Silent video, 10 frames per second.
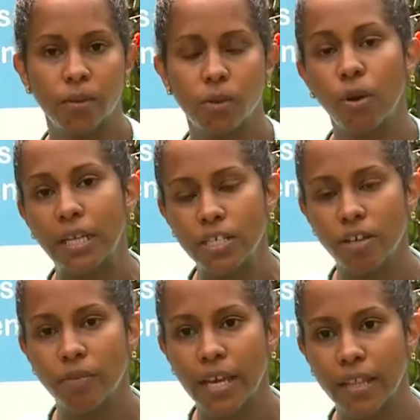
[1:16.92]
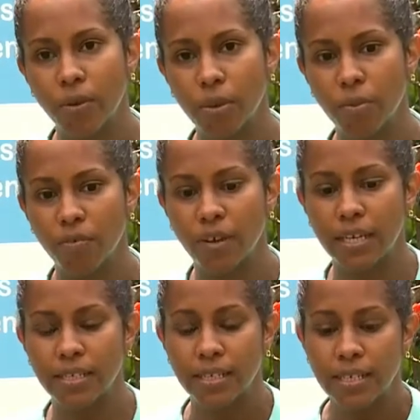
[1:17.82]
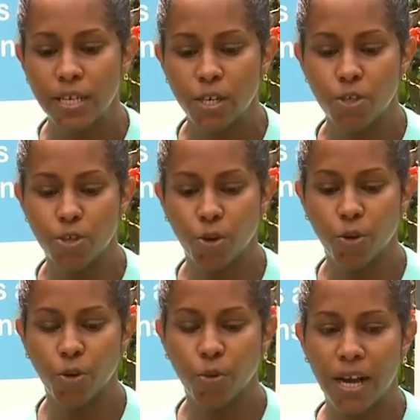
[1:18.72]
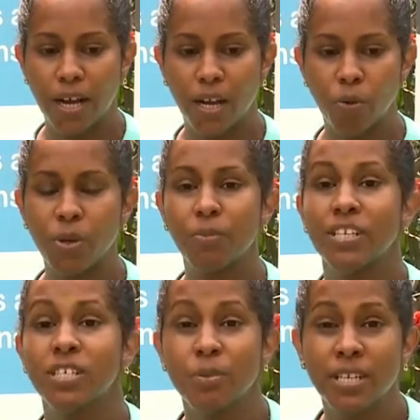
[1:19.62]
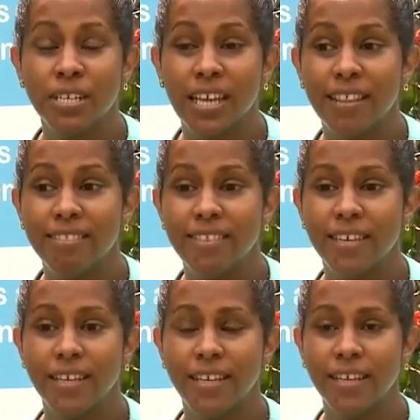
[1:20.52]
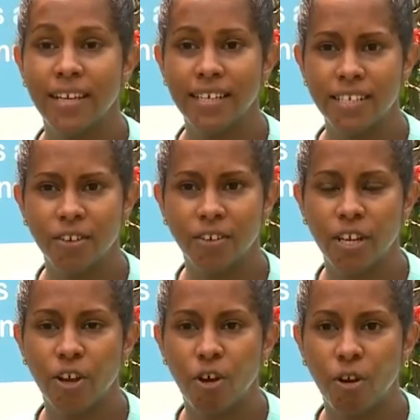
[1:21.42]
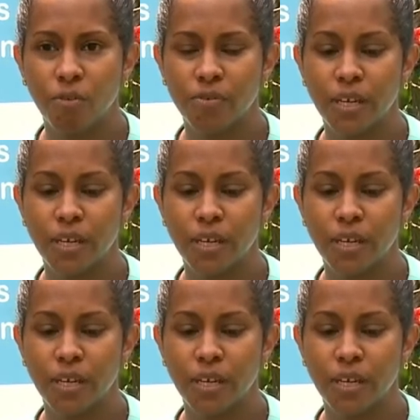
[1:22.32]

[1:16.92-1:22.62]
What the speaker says: quality of care that we provide. So we participated in the category of